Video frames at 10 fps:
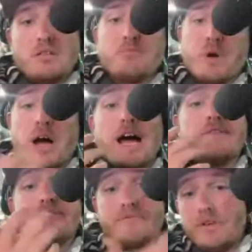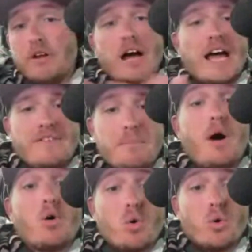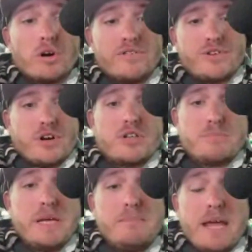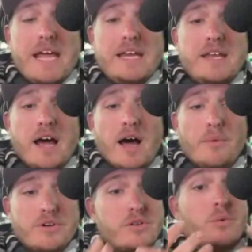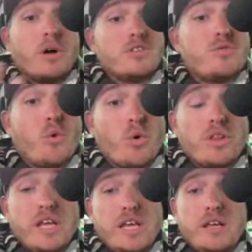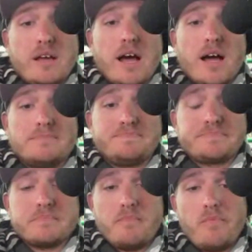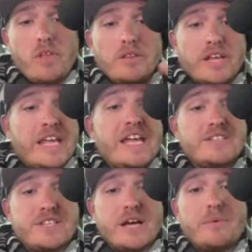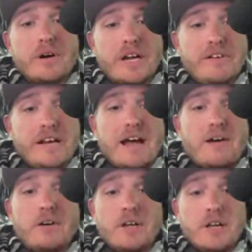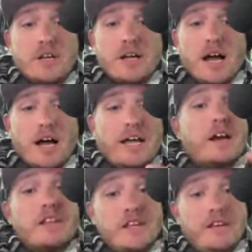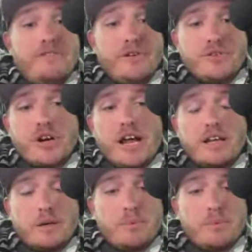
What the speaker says: We'll have, I have a bulk order of shirts being made, which are the ones for the kids that we're giving out in the future angler